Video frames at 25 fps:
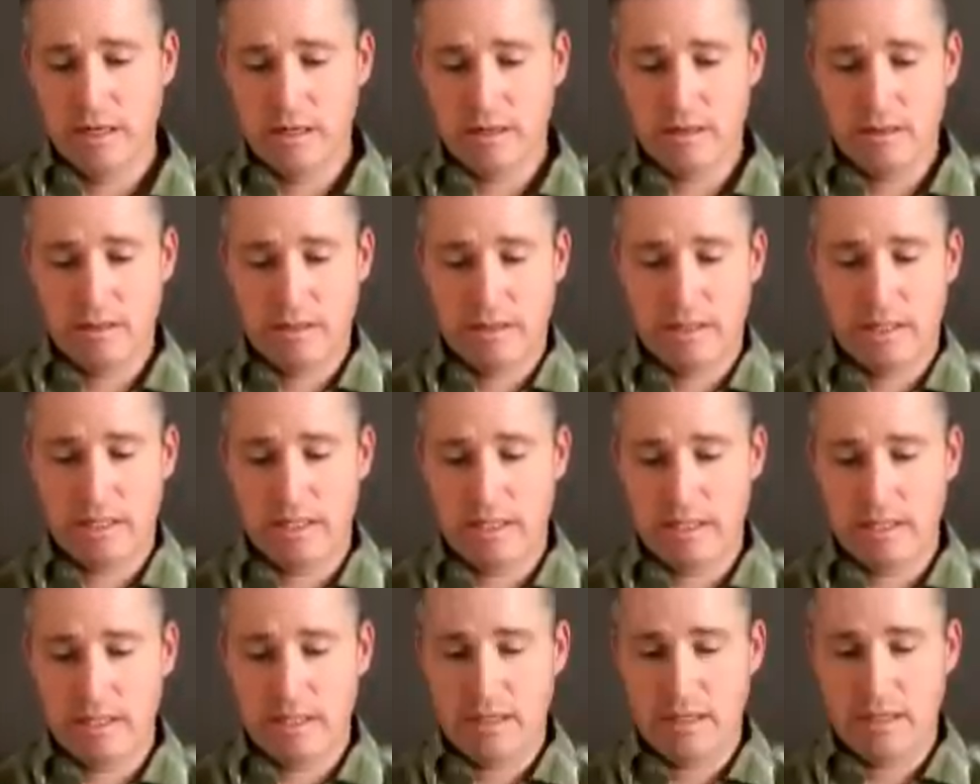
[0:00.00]
There's
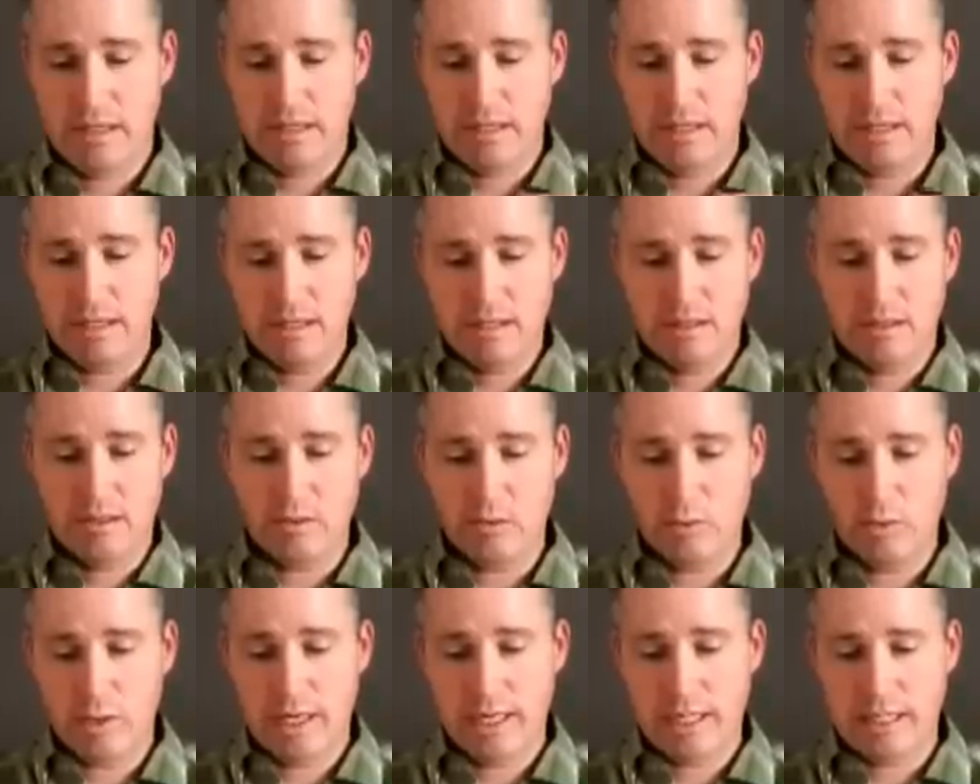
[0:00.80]
an
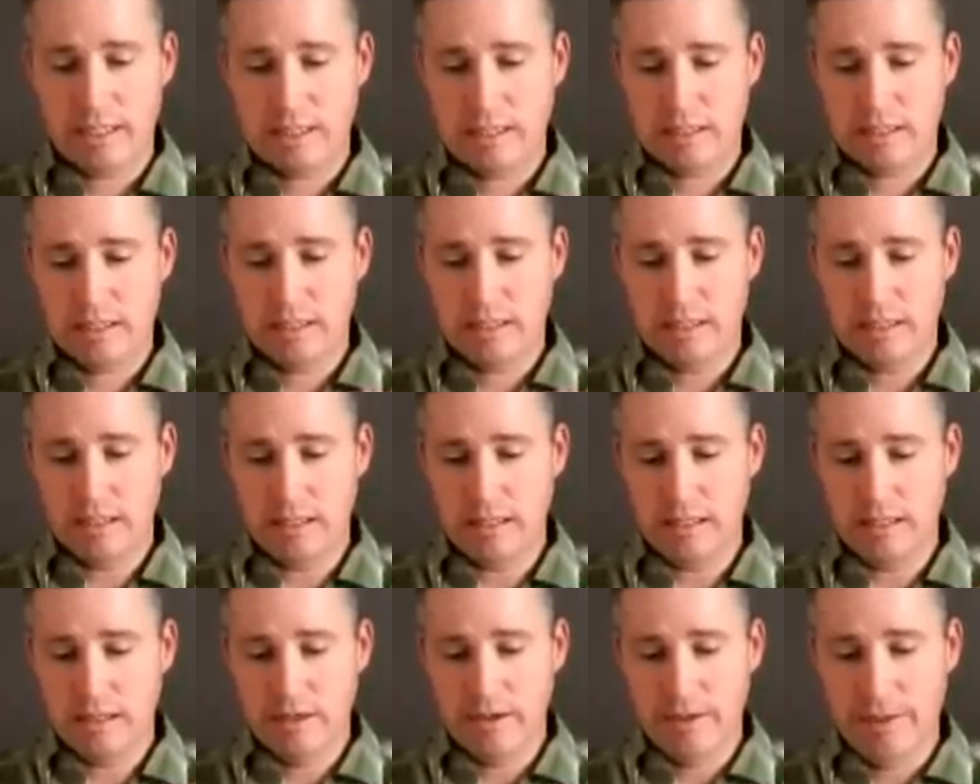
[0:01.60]
east-west
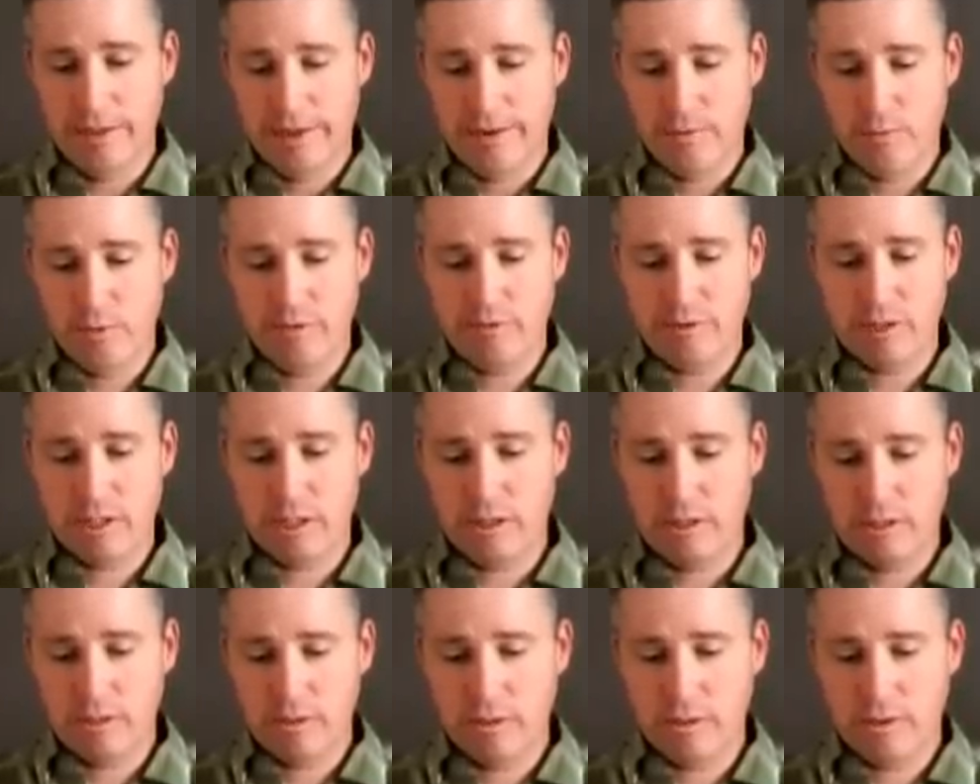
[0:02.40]
rift
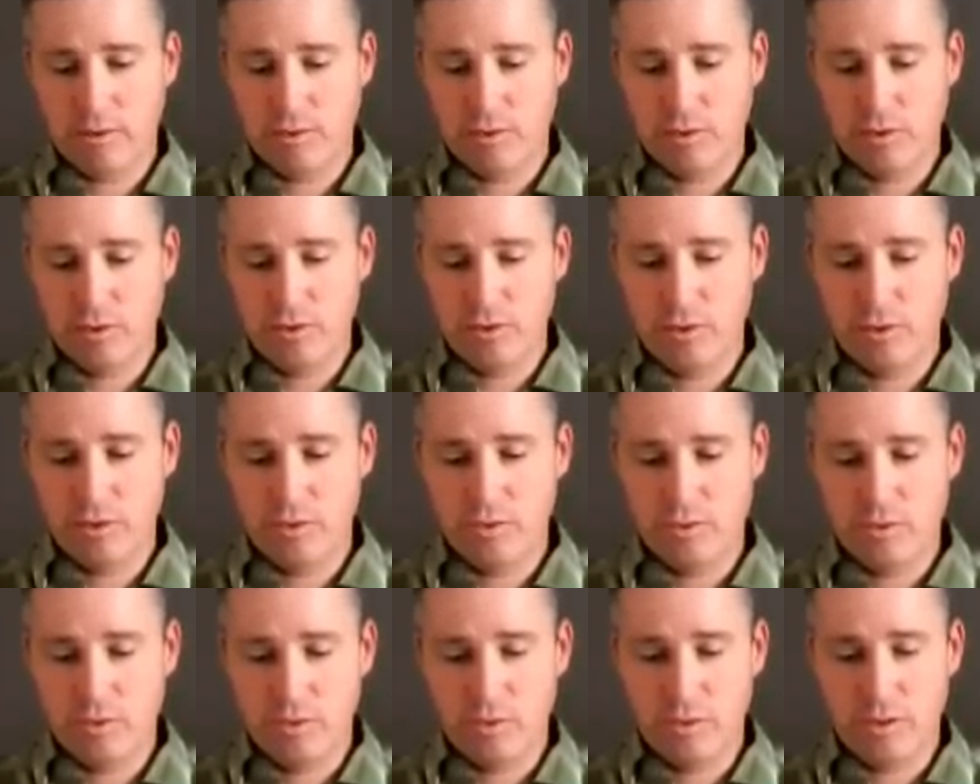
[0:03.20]
zone through
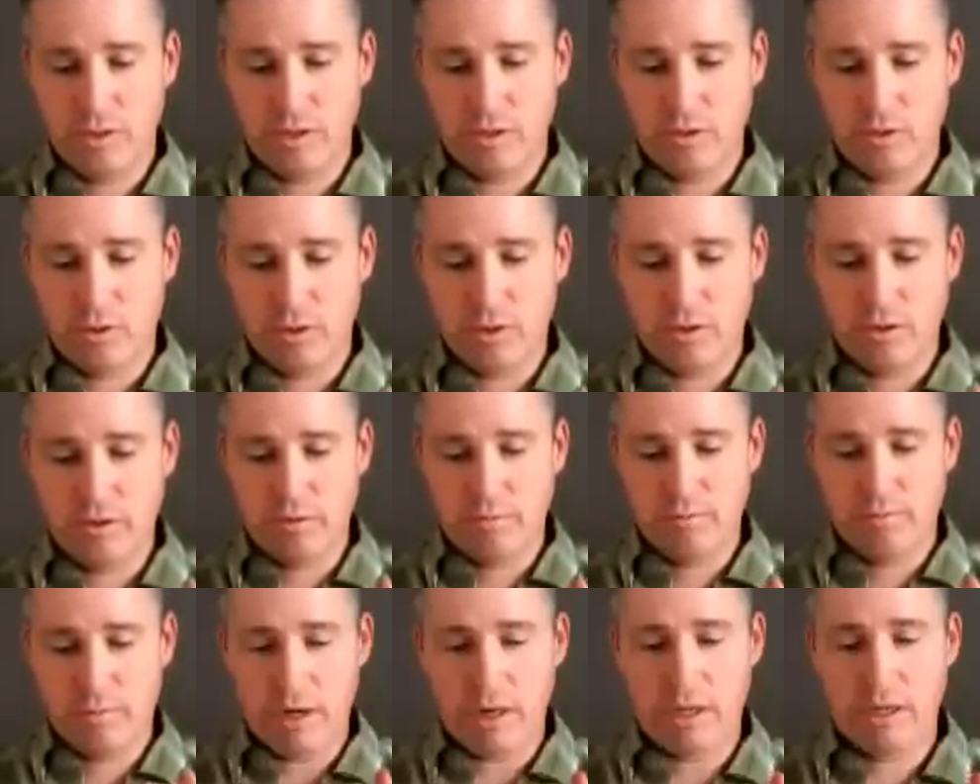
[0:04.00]
the
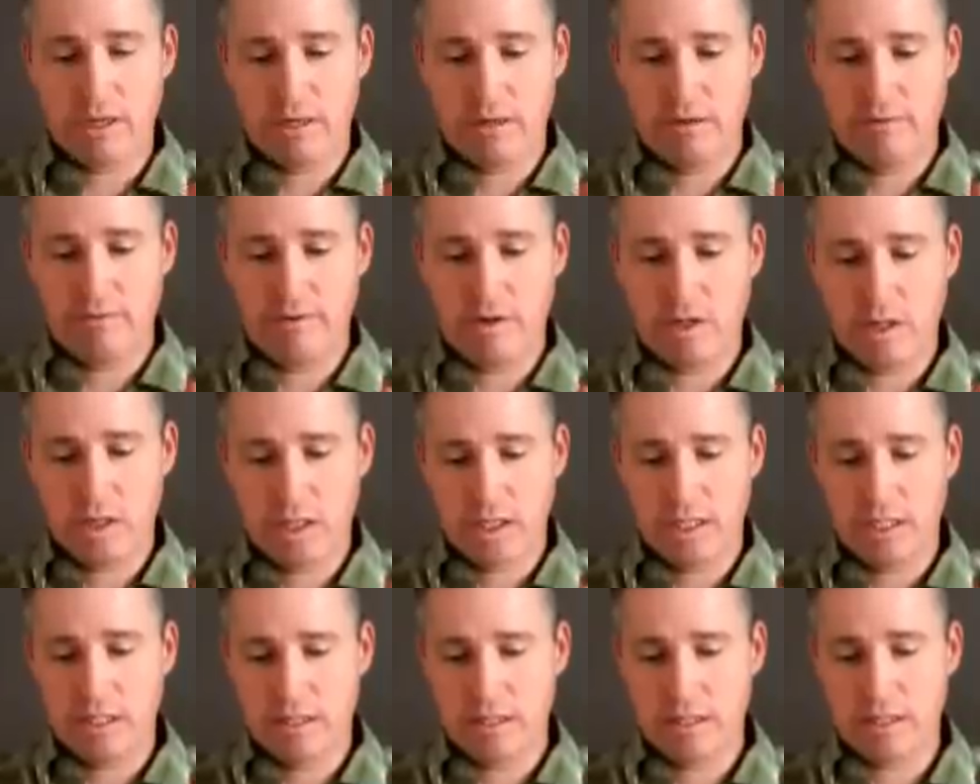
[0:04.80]
northern part of
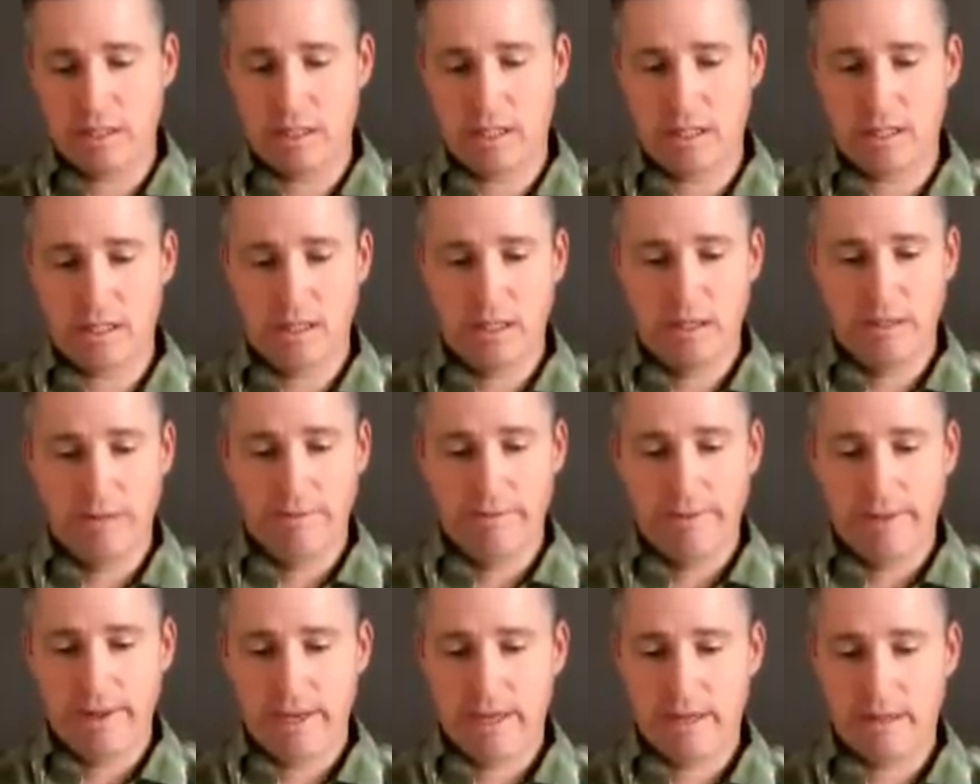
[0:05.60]
Arkansas,
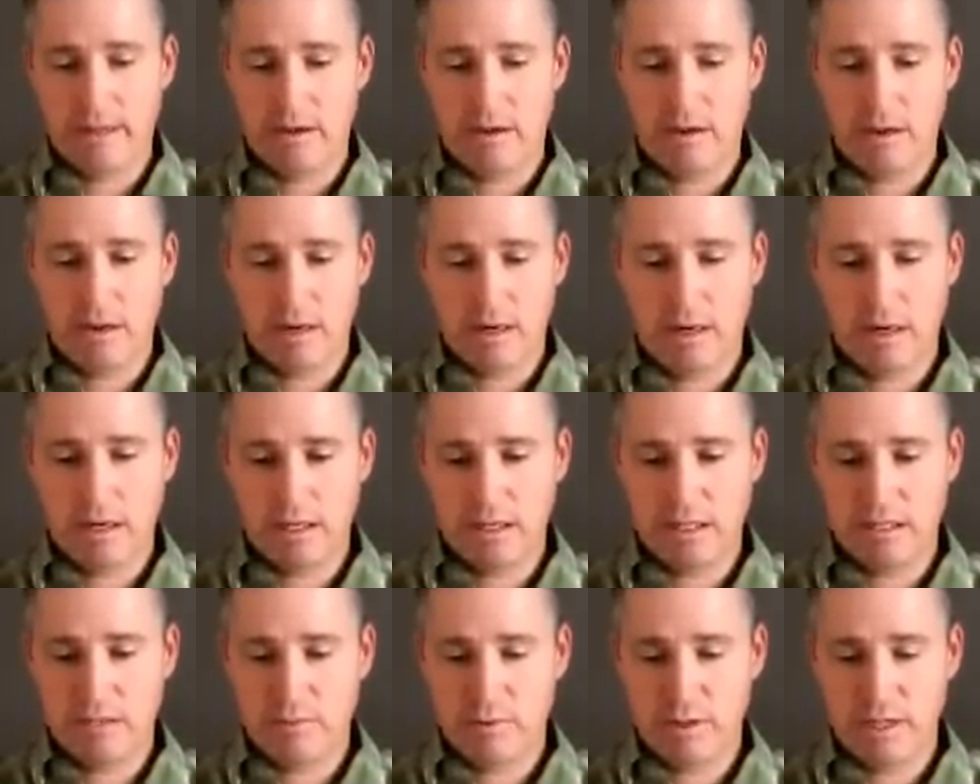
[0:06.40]
and there are
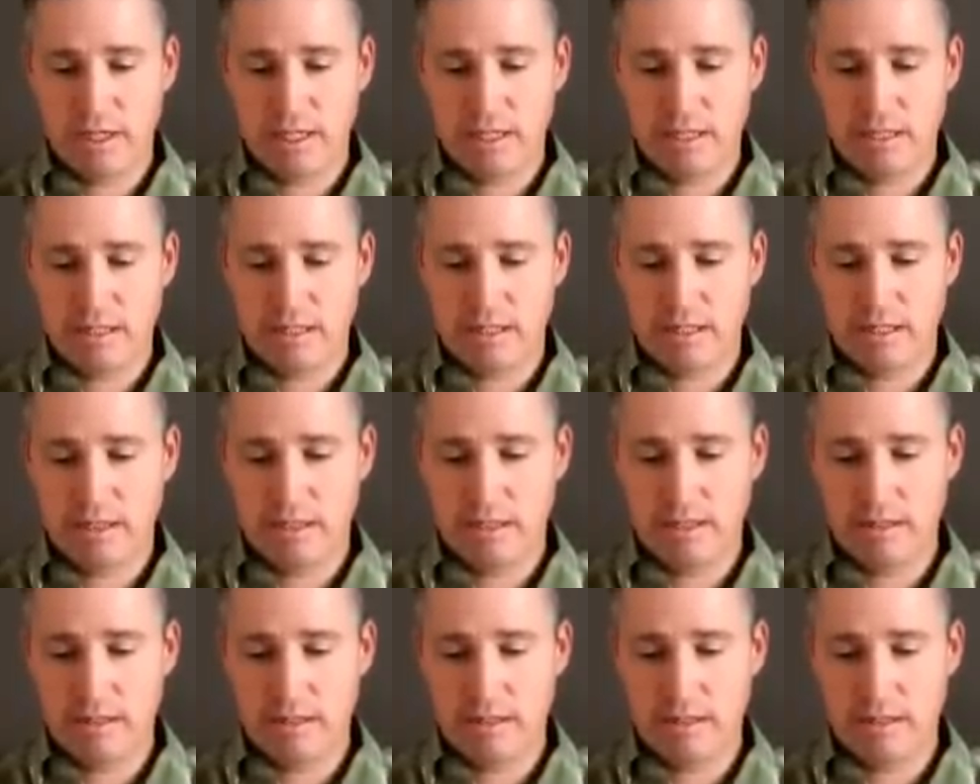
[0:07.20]
hot springs.